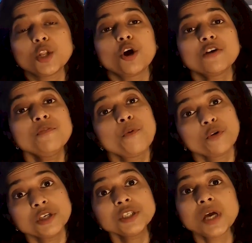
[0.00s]
a lot of
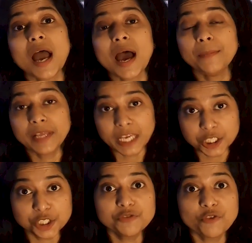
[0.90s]
Polish
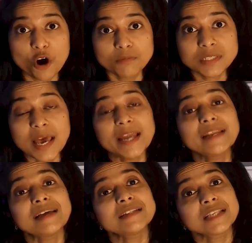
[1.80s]
application forms and
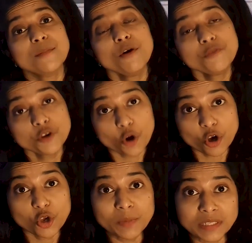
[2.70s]
get some of your
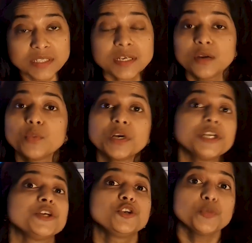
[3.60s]
documents
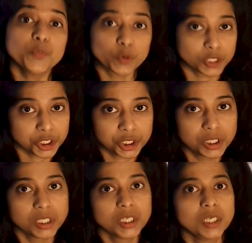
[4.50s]
converted into Polish,
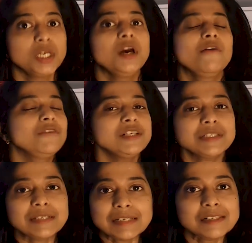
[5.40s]
which is
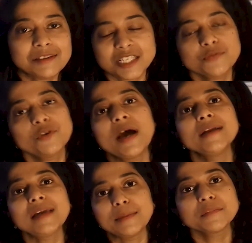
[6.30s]
a little stressful
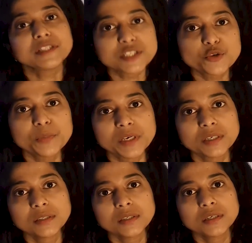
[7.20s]
and time consuming.
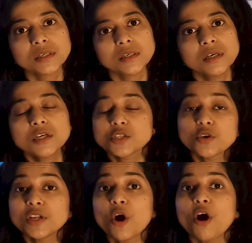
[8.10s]
So
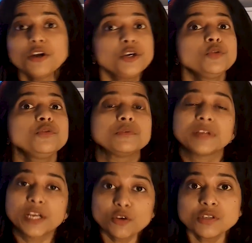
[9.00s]
in order to
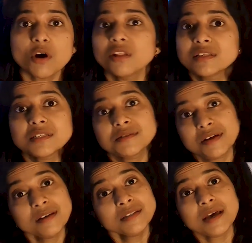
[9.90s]
reduce all this
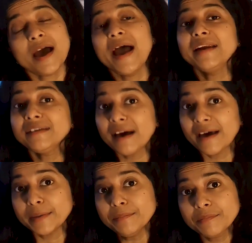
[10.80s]
stress and
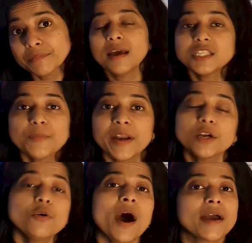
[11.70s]
time, it's better
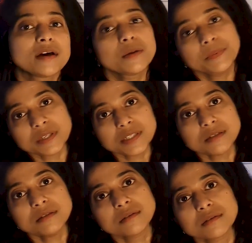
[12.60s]
to hire a person.